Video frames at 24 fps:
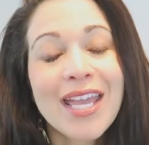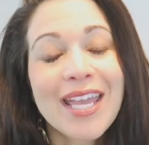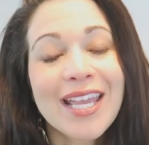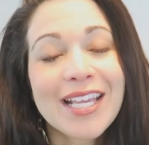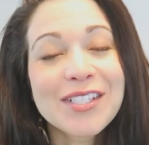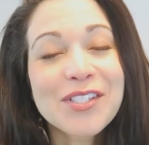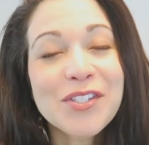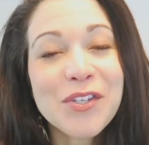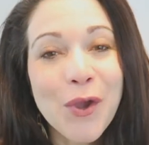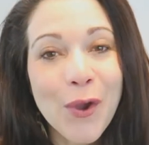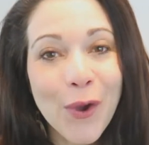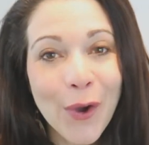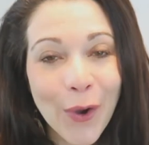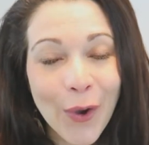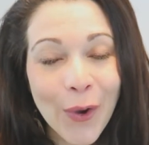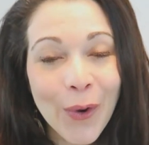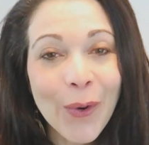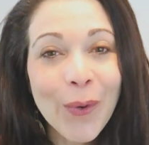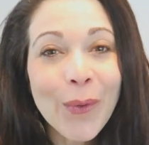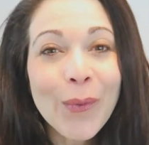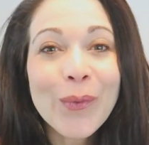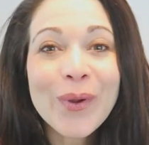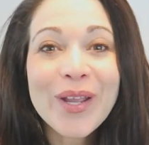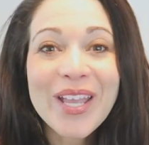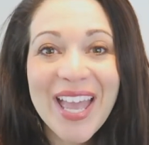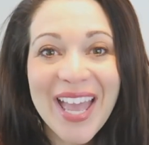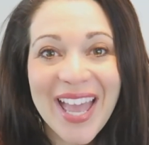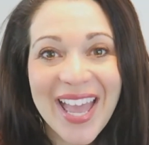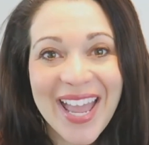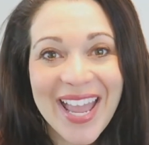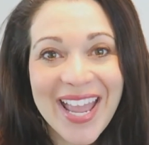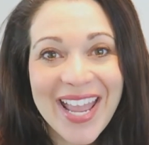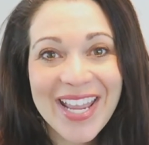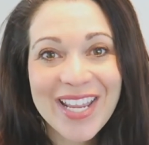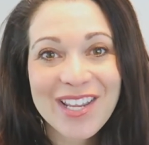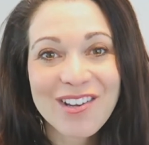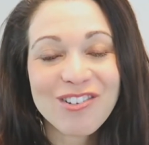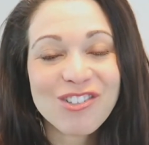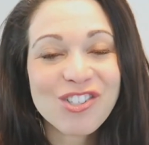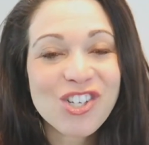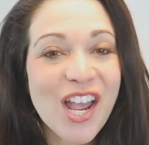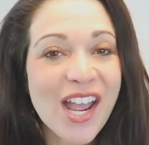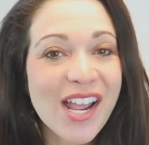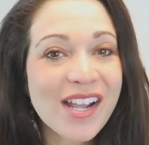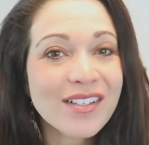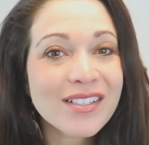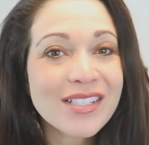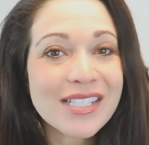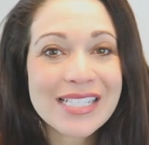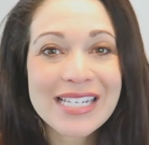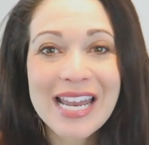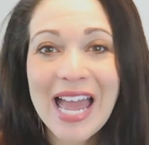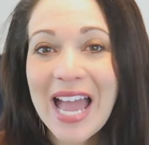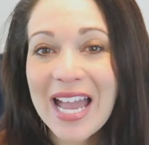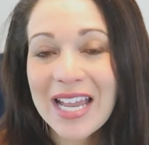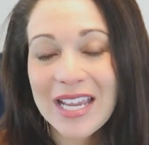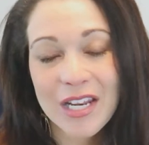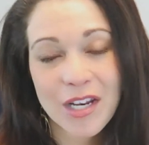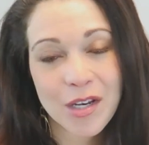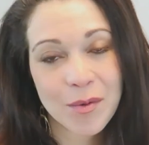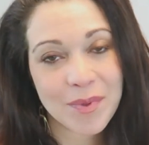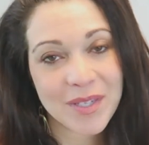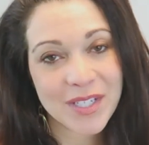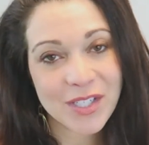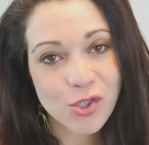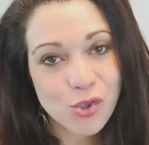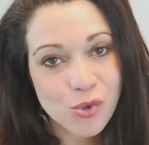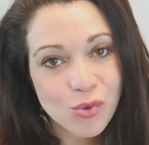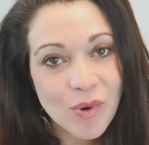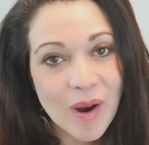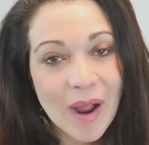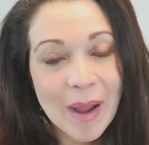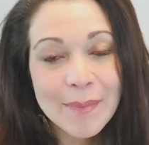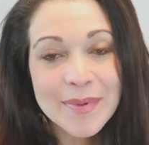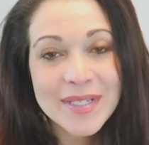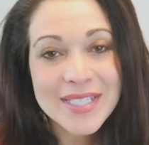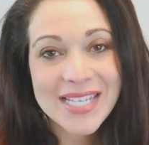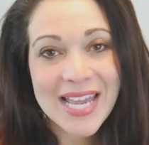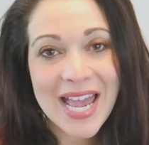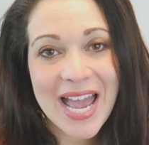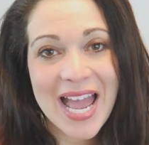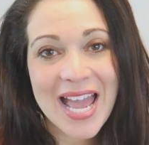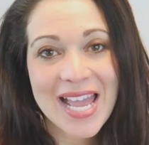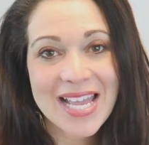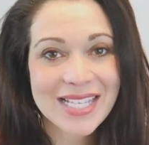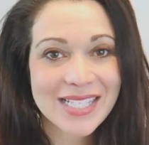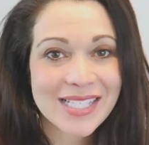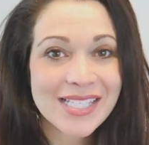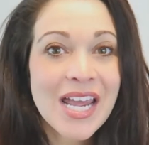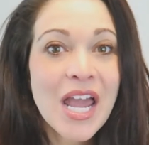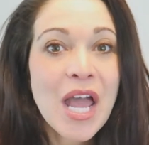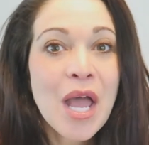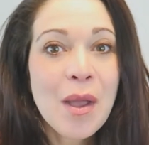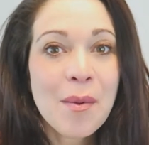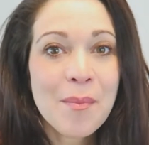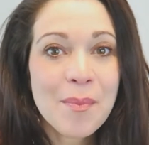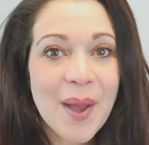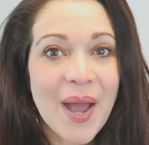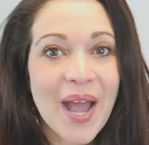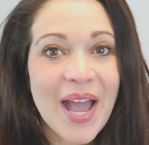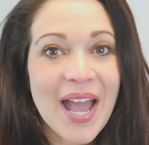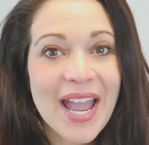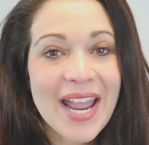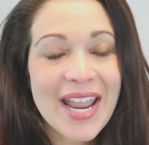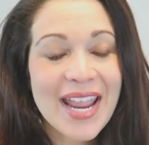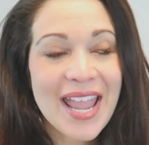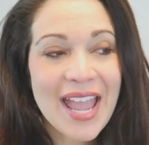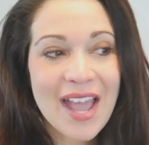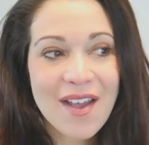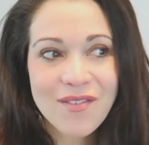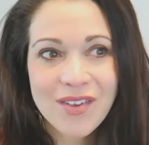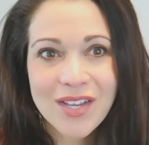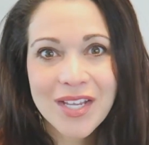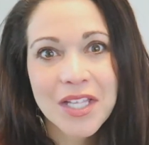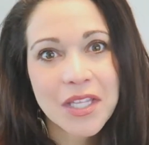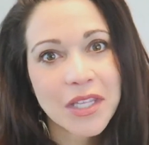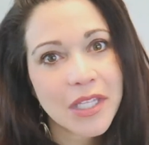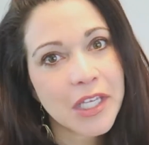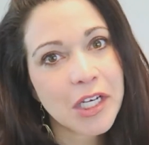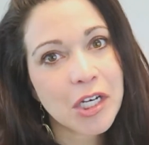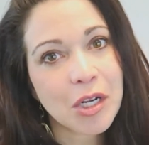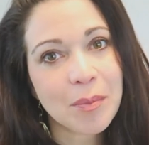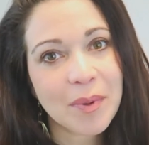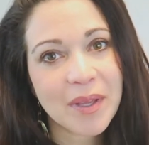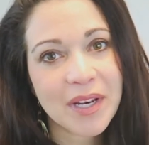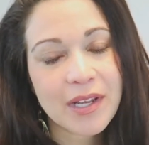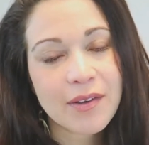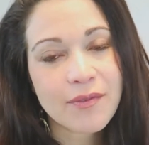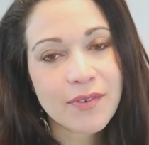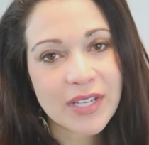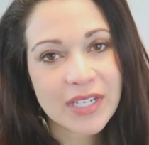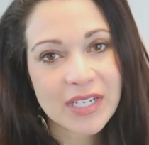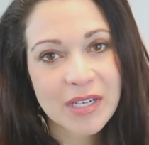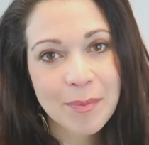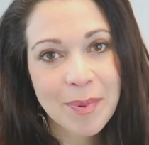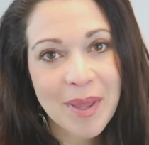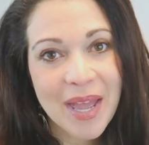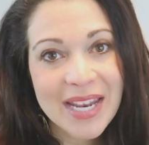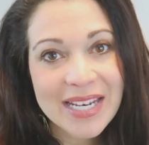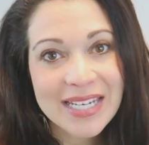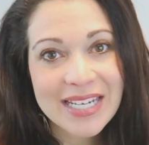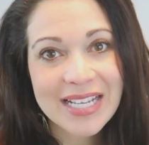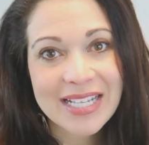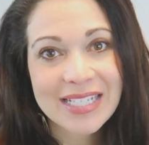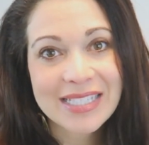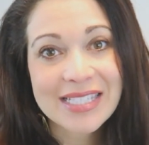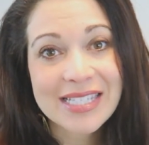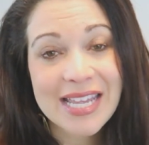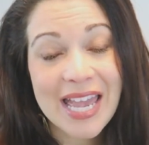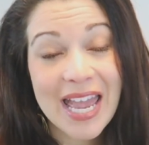It's okay. Your child's not going to be traumatized by having a little bit of independence,